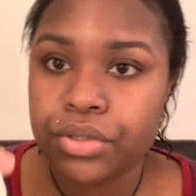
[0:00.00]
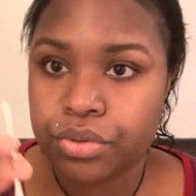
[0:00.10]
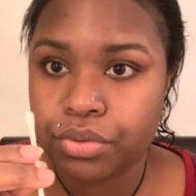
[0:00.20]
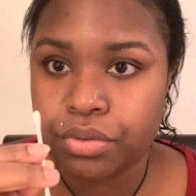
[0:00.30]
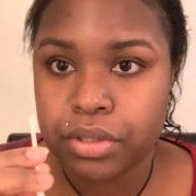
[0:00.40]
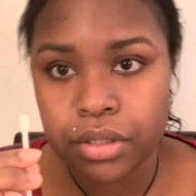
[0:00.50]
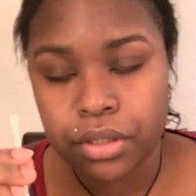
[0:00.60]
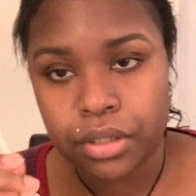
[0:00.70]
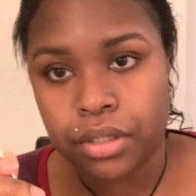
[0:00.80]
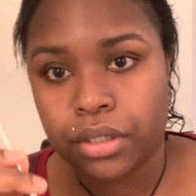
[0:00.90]
to use
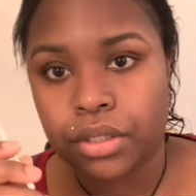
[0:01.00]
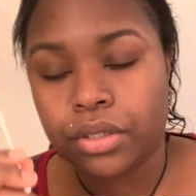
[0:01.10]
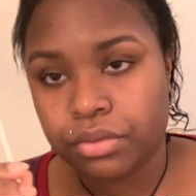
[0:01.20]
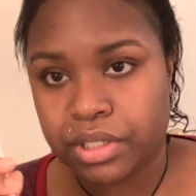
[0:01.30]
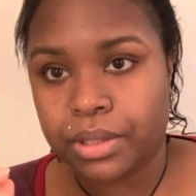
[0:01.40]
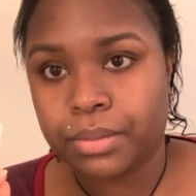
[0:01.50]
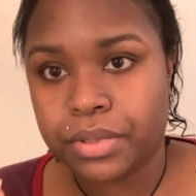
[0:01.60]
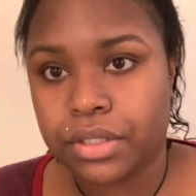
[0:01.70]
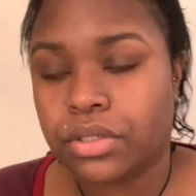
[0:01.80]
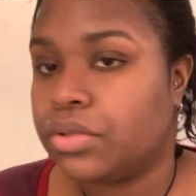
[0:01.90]
Q-tips
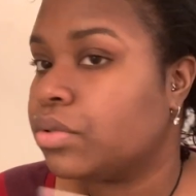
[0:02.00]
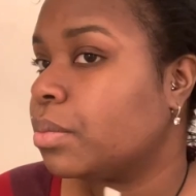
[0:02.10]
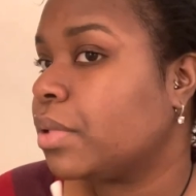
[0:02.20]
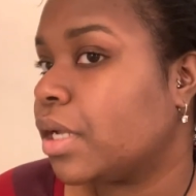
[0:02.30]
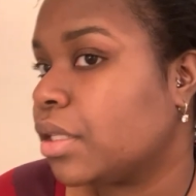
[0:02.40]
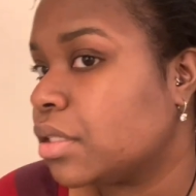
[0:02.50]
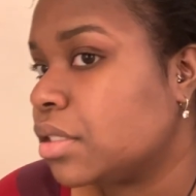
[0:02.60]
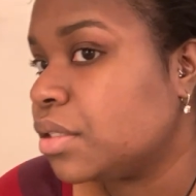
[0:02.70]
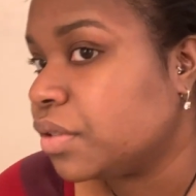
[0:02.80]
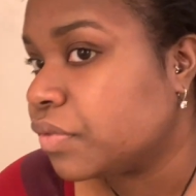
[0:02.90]
to apply
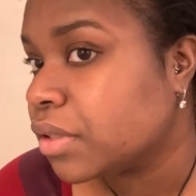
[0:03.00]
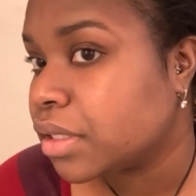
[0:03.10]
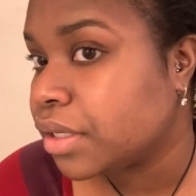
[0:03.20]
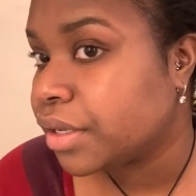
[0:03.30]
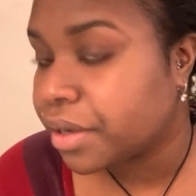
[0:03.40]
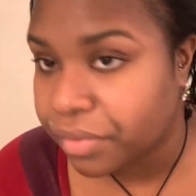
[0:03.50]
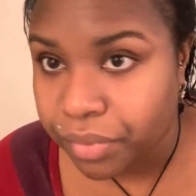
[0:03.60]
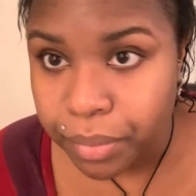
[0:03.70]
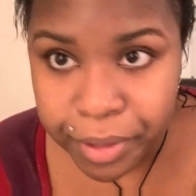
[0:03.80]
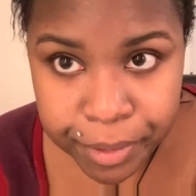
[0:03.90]
this evenly
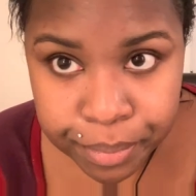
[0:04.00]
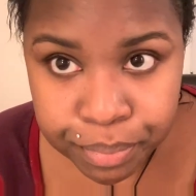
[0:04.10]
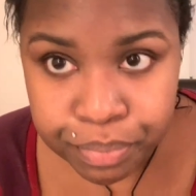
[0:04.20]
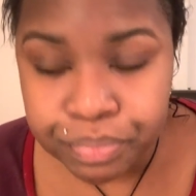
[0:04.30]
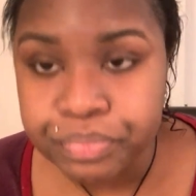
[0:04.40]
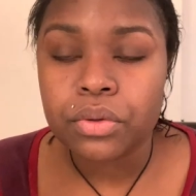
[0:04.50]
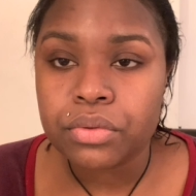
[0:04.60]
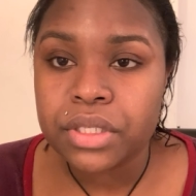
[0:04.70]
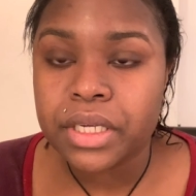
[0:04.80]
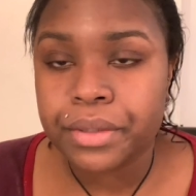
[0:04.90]
everywhere.
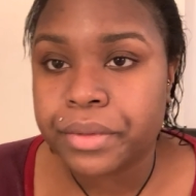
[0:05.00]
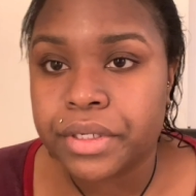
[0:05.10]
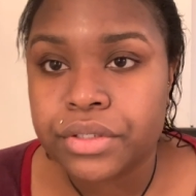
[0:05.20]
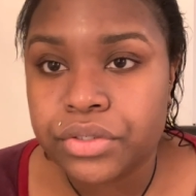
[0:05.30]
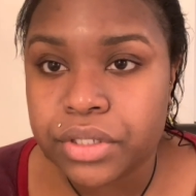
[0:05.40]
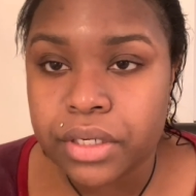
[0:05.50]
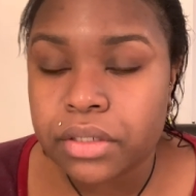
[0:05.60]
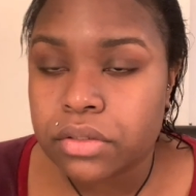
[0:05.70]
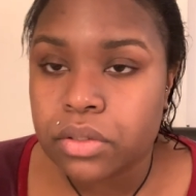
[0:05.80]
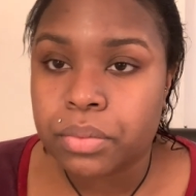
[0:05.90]
Only areas you're not
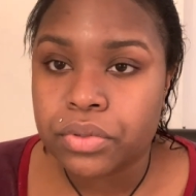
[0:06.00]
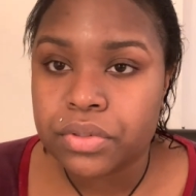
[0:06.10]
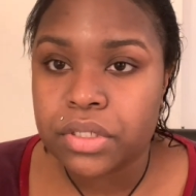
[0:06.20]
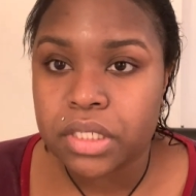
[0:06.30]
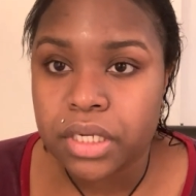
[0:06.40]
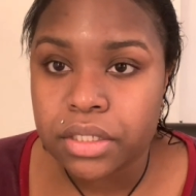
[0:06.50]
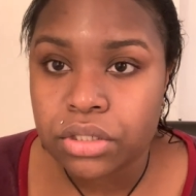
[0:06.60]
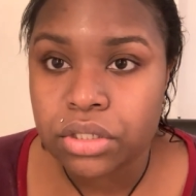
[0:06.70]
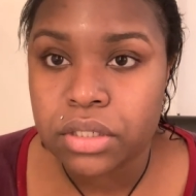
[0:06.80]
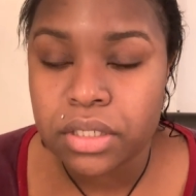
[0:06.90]
supposed to
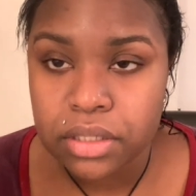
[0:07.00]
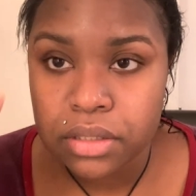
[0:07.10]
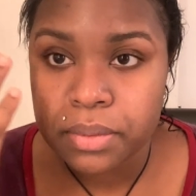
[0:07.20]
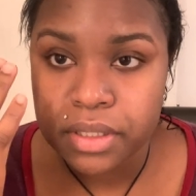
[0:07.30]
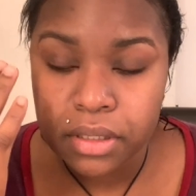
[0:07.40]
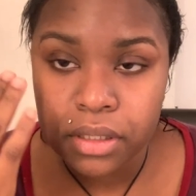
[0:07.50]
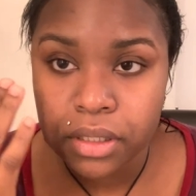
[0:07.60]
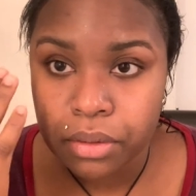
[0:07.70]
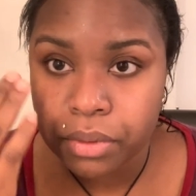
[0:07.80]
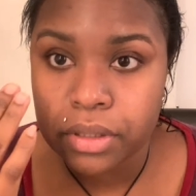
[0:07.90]
touch is basically
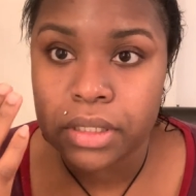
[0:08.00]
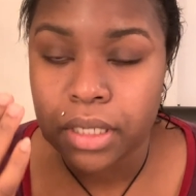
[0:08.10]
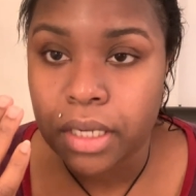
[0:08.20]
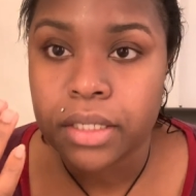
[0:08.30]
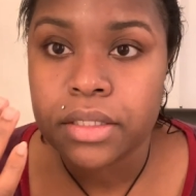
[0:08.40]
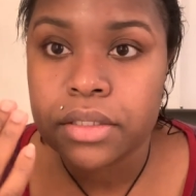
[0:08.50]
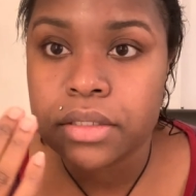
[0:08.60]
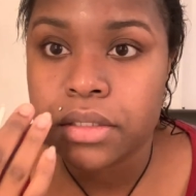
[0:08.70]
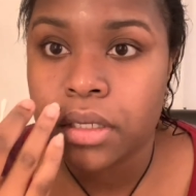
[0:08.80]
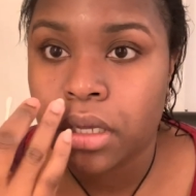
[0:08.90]
around the eyes,